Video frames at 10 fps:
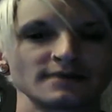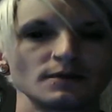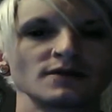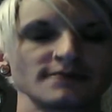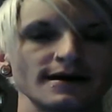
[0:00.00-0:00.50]
I
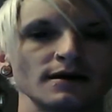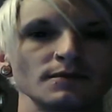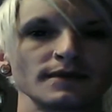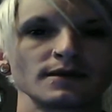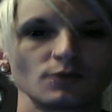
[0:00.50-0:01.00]
would ask them
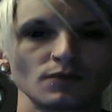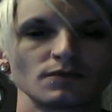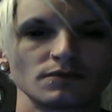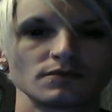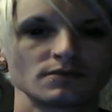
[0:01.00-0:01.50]
all to help
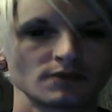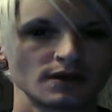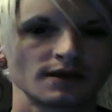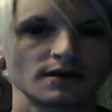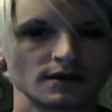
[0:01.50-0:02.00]
me and,
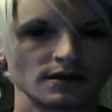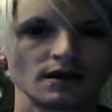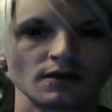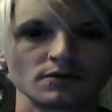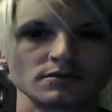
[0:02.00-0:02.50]

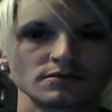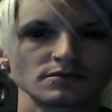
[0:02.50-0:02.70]
you